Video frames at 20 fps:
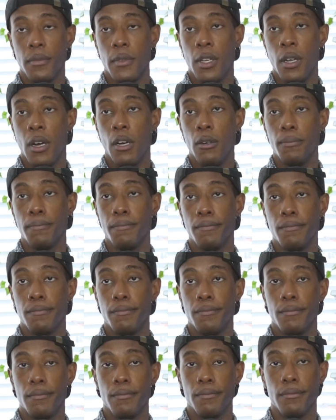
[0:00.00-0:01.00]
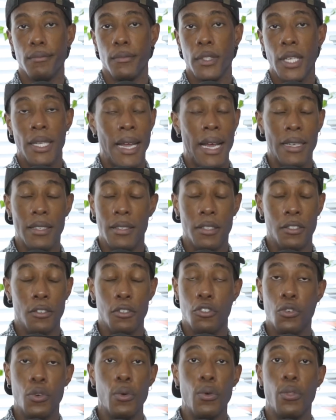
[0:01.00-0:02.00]
That's just
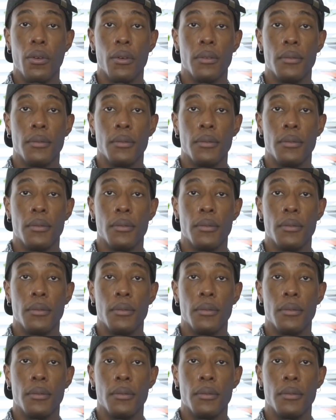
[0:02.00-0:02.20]
the truth.